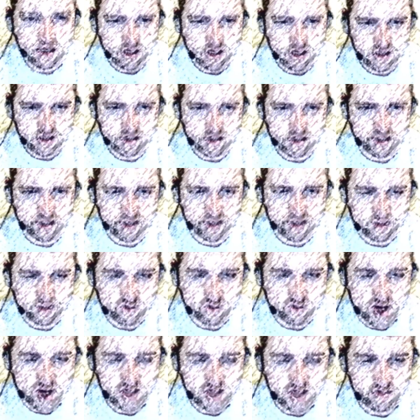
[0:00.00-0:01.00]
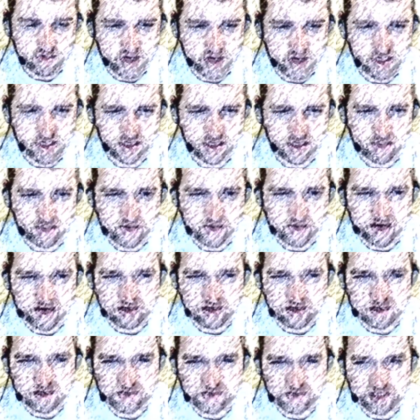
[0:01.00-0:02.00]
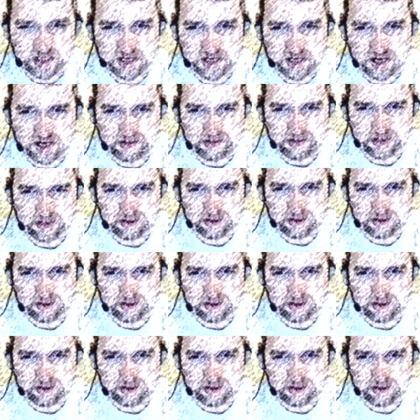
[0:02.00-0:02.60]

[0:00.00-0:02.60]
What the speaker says: so that the approximations and round-offs cannot be